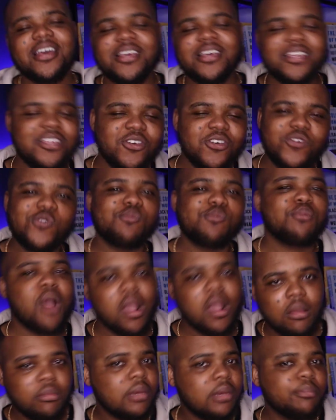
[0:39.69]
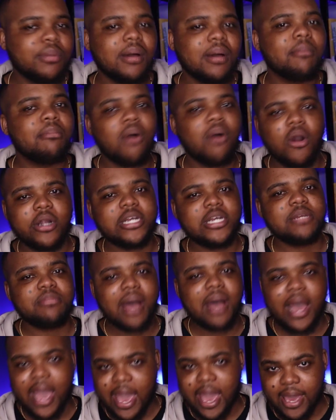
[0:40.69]
You've probably been bombarded
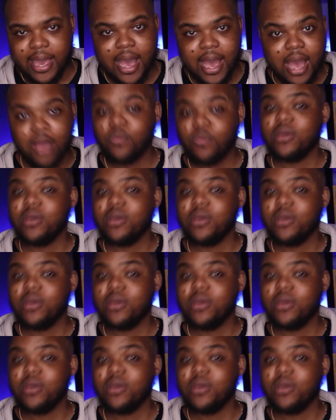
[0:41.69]
by A I.